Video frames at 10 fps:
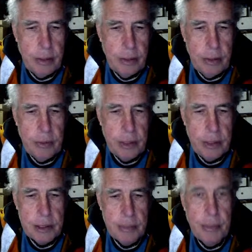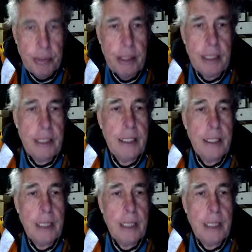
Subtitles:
USB,